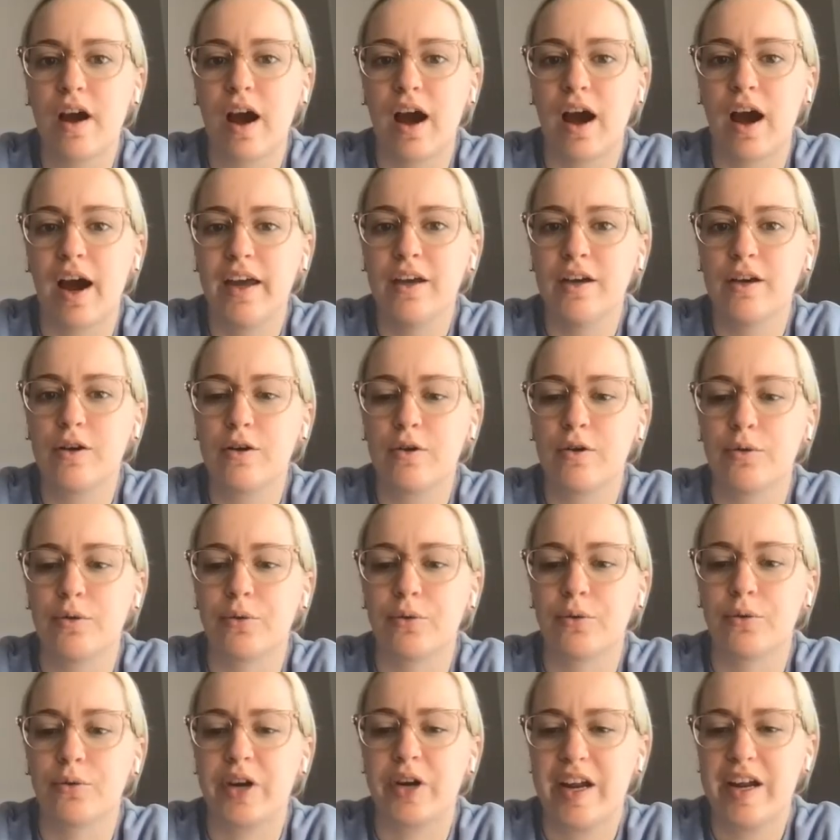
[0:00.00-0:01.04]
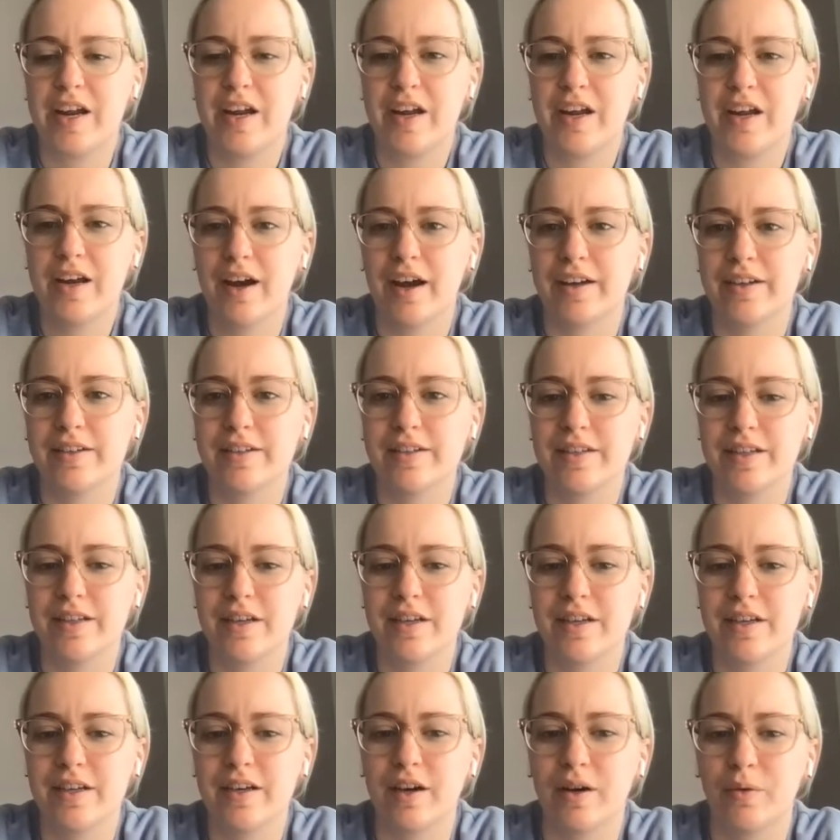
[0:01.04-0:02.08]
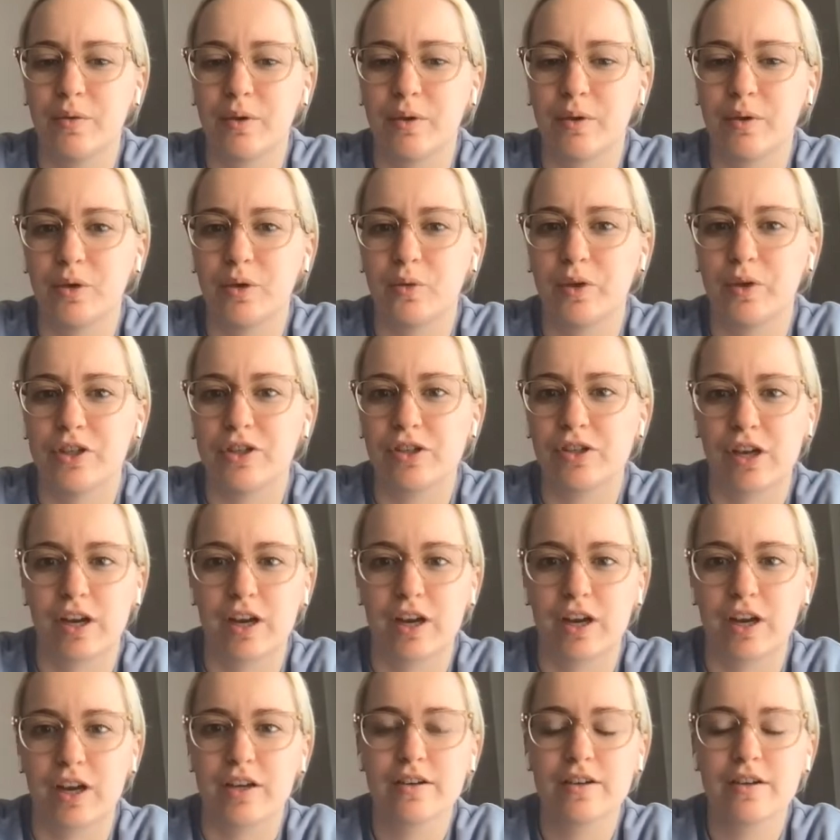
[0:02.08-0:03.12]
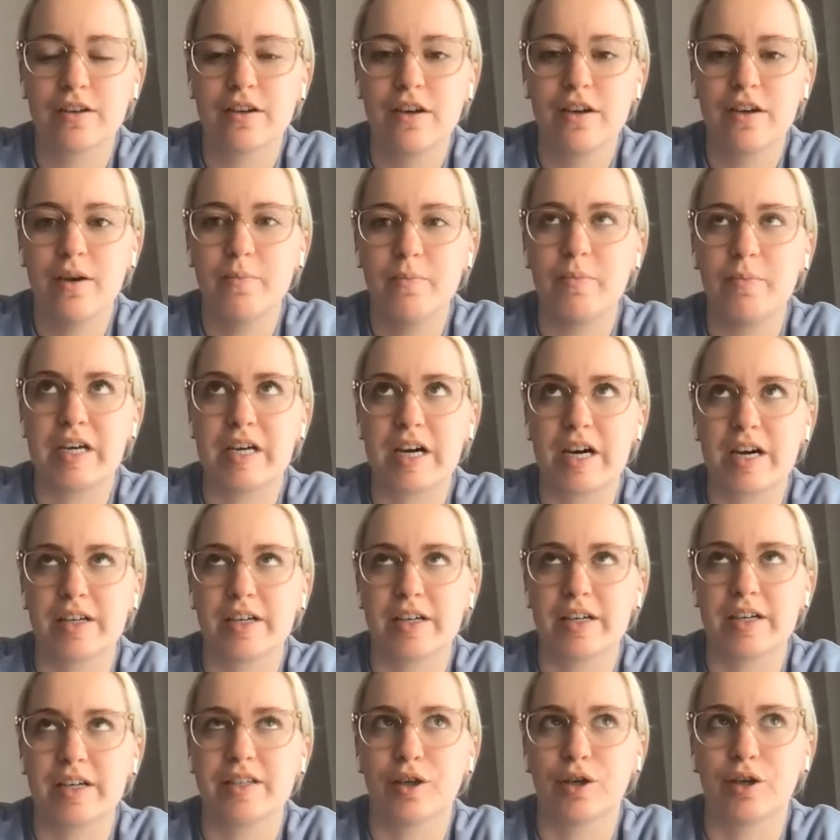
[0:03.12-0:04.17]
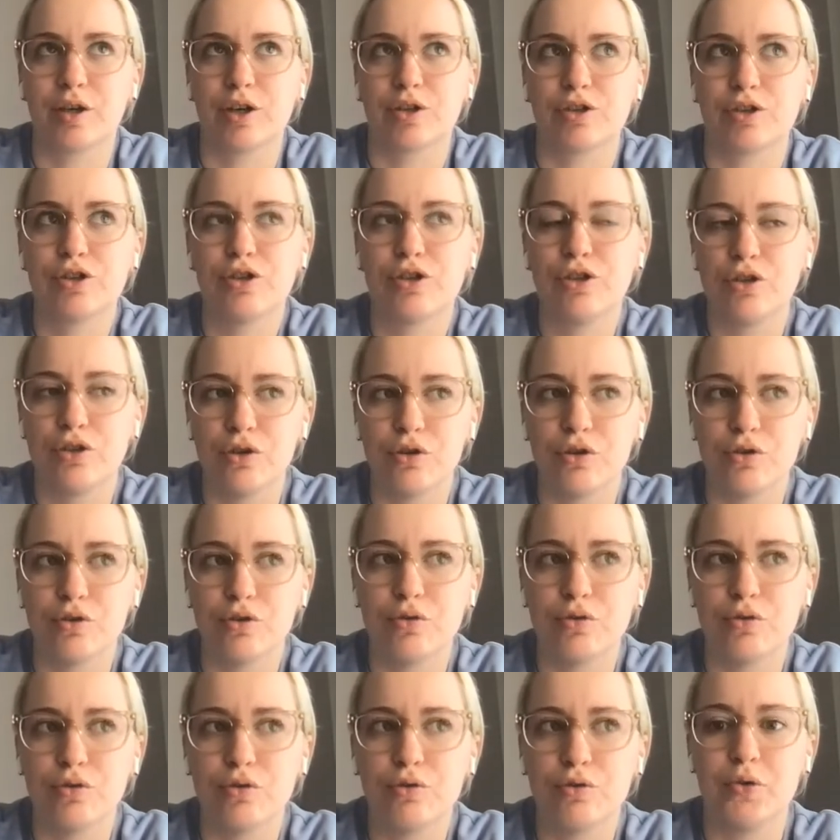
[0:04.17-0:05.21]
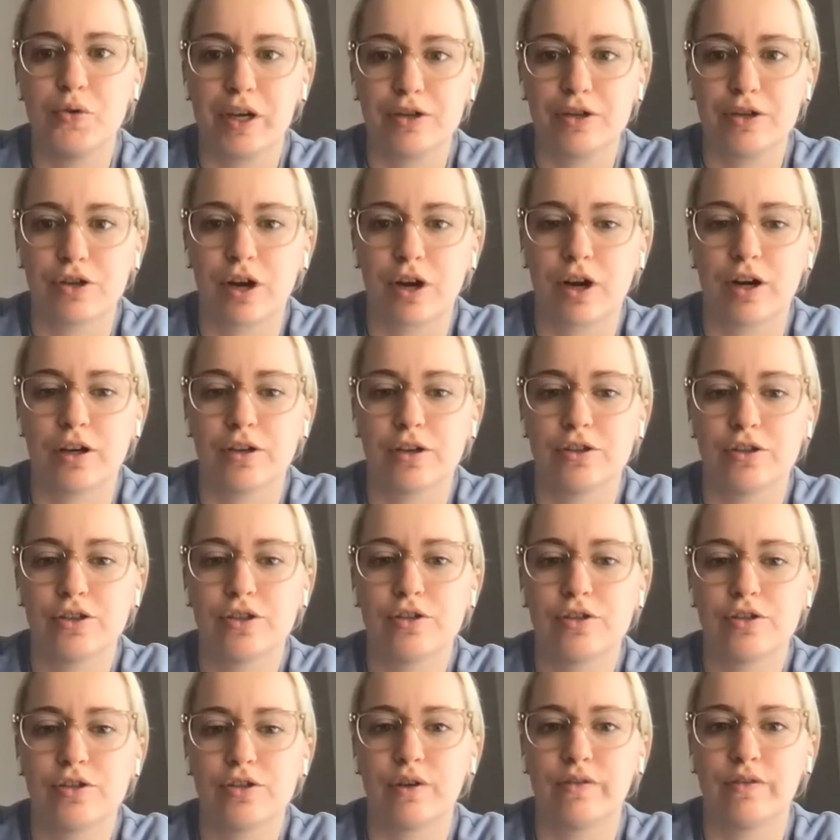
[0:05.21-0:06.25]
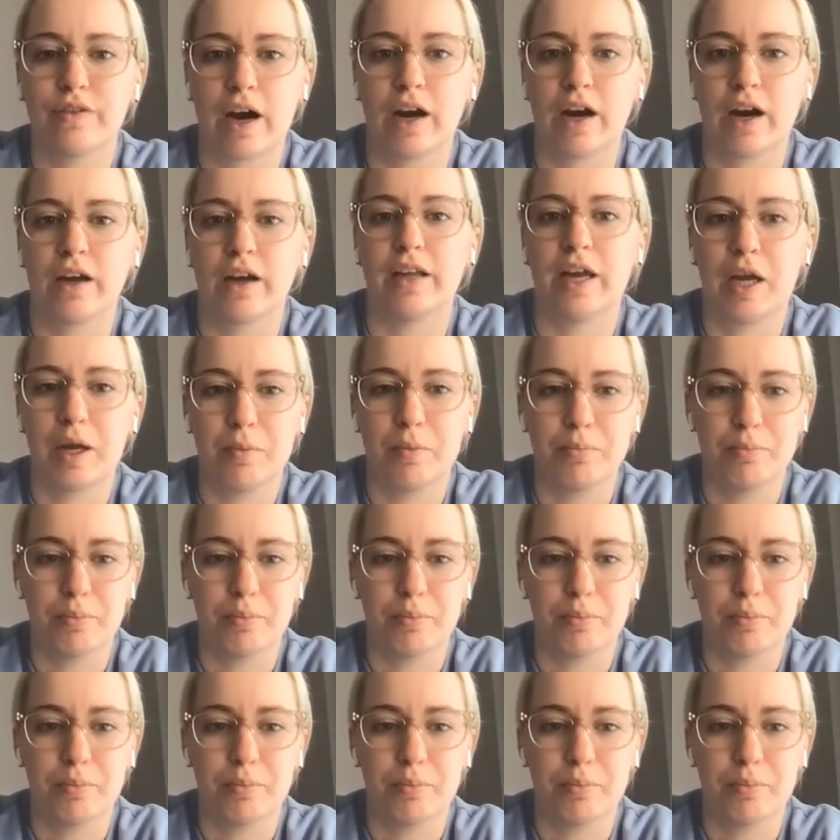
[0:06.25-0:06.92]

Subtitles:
I agree. I could see a world in which, like, because there are 2, you get charged for violating